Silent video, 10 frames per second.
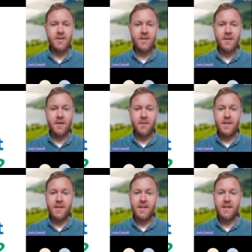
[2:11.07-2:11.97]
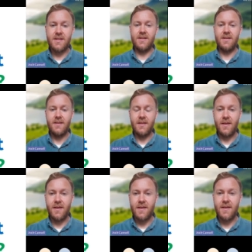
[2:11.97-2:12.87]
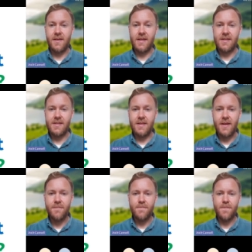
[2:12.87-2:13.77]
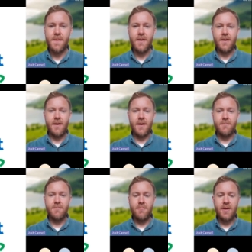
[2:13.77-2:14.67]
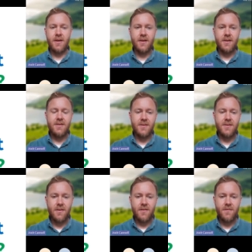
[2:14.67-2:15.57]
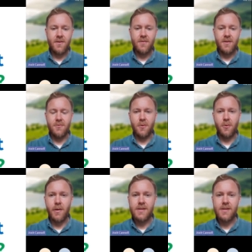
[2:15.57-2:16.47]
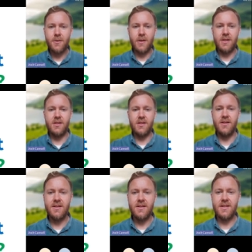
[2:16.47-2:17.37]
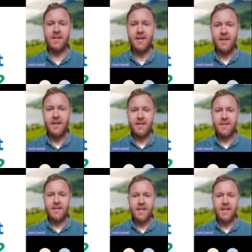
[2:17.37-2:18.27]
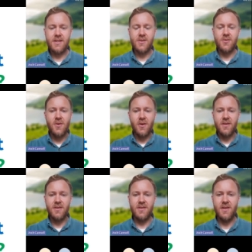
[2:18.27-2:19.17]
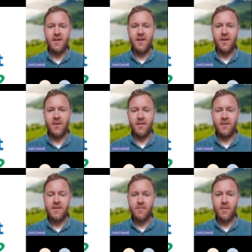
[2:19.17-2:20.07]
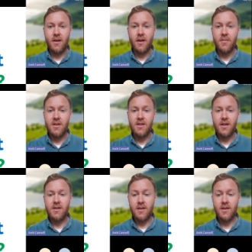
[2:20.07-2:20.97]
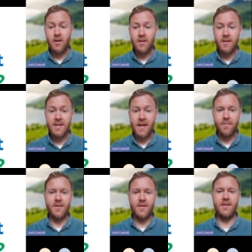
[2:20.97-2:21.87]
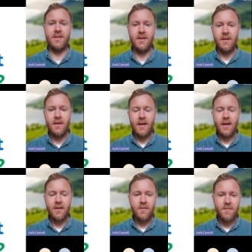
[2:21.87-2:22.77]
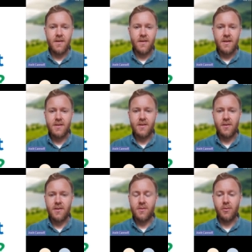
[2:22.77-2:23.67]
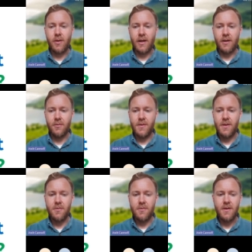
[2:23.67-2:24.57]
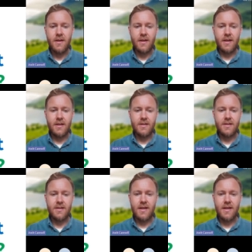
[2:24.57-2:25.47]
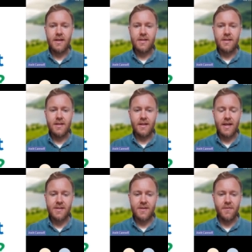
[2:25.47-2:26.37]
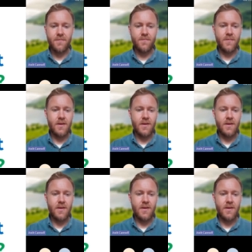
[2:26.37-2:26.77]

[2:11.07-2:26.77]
just like we did uh, yesterday, um, we're going to do a few little quiz questions to test your knowledge on some climate change concepts. And hopefully this knowledge will help you in today's lesson.